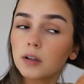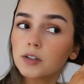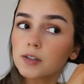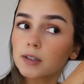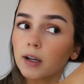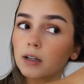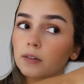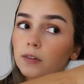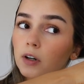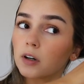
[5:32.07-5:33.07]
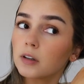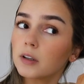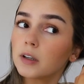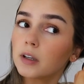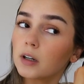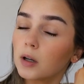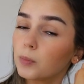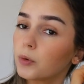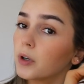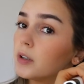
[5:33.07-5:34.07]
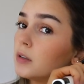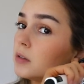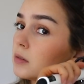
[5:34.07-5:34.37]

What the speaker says: and just kind of curling it upward.